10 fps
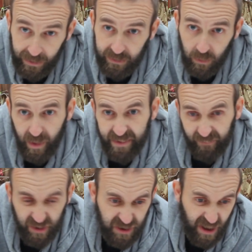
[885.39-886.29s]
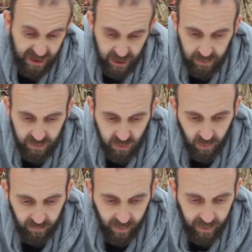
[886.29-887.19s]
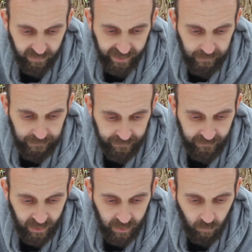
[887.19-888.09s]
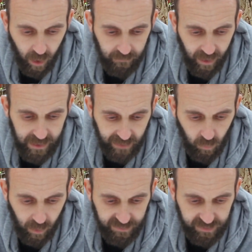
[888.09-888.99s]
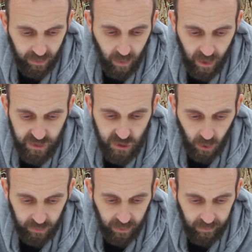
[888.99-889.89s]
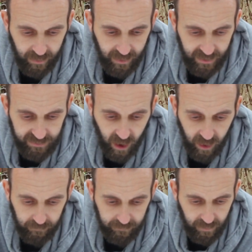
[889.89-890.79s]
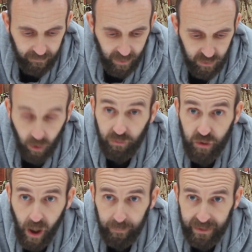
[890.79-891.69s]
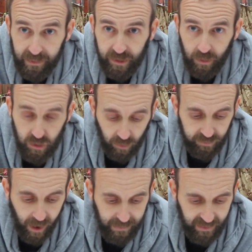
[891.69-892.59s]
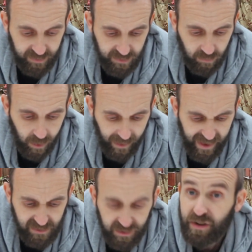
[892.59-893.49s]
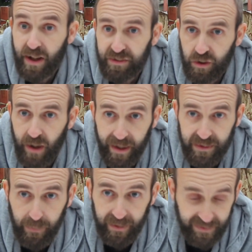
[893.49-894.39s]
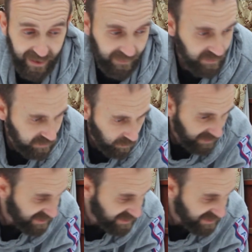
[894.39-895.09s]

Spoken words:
another suggestion sort of over there. Right, another one. So John John Darby. So John Darby, another subscriber, he suggested antibacterial. So I